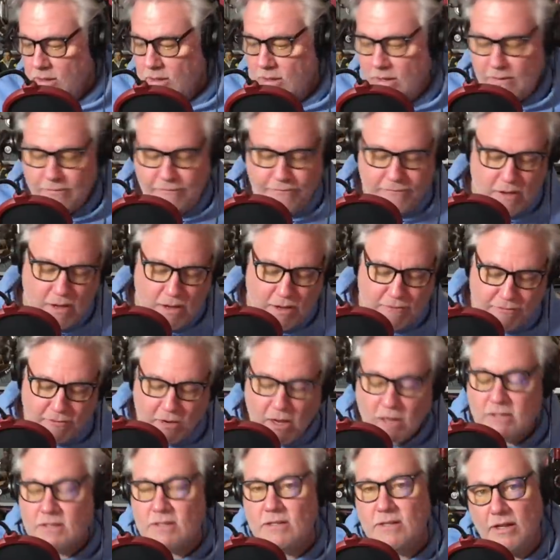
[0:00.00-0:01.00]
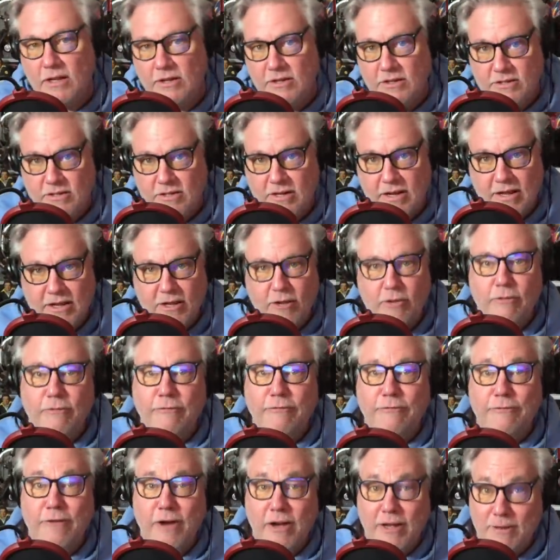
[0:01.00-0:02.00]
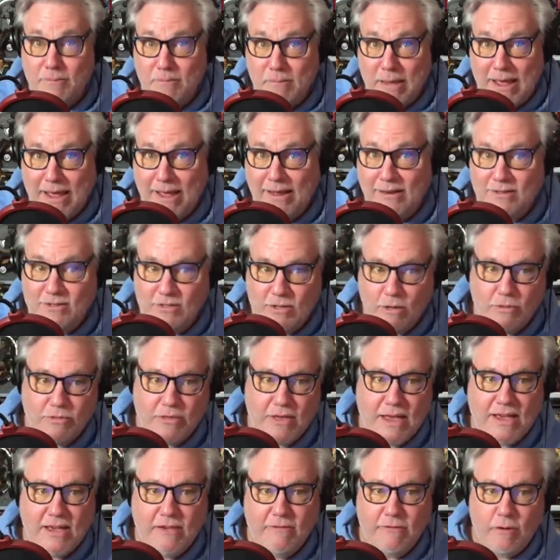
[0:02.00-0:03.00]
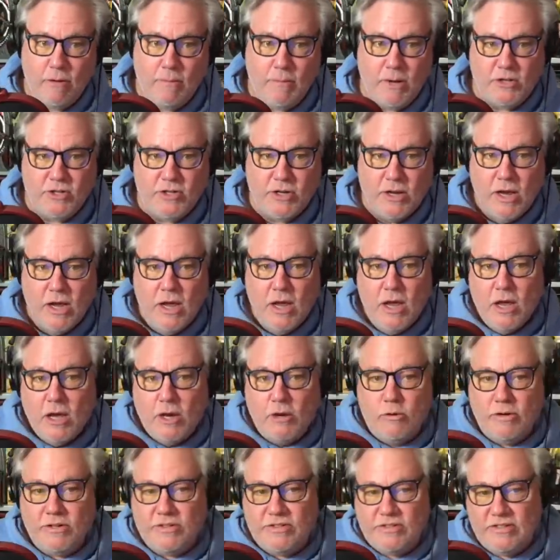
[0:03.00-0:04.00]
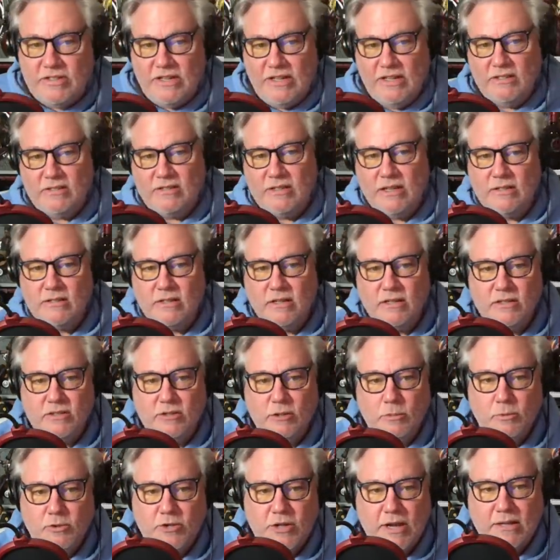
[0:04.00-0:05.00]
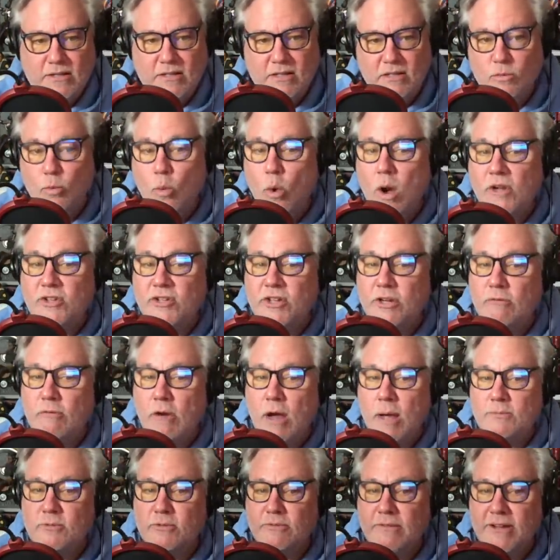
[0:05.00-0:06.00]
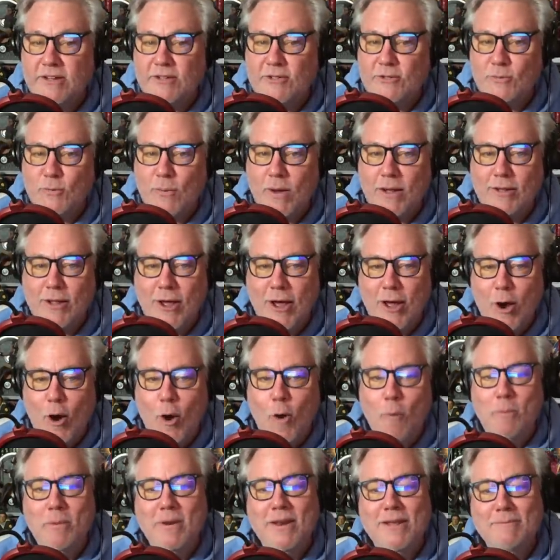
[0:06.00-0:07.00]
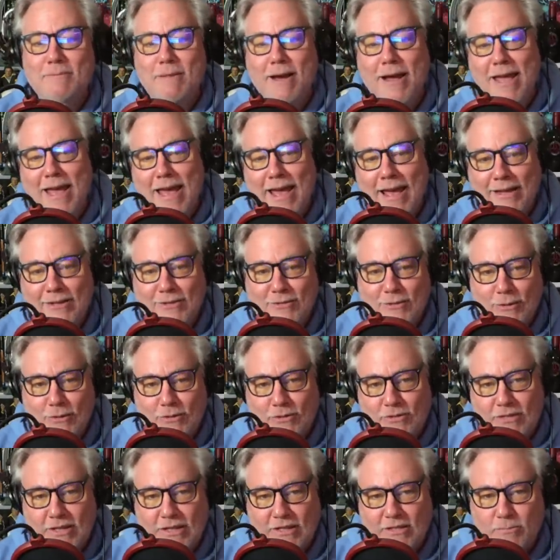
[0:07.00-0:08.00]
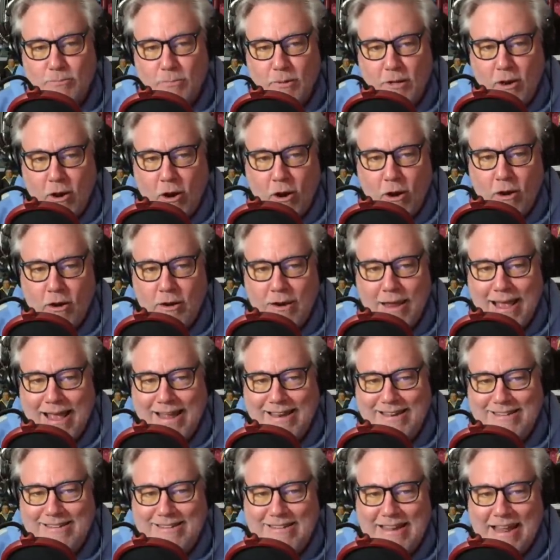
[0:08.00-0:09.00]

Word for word: if I forgot to tell you today, you're the fucking man. So thank you very much. Chris C sends in a super chat and says, watching Rob's observations while opening my XO6 Picard and